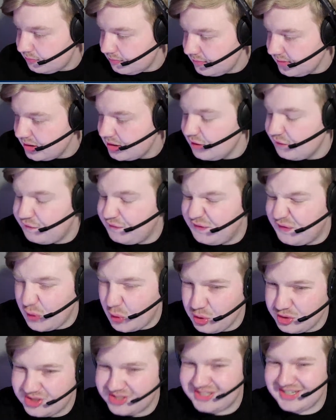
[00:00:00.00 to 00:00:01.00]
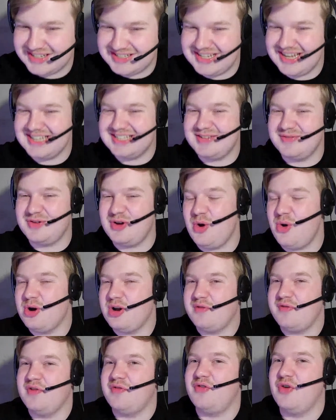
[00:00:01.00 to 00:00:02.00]
The fourth successive corner
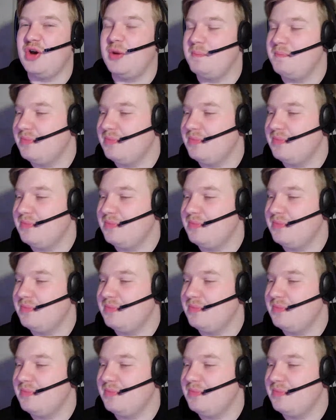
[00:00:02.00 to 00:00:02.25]
for Fulham.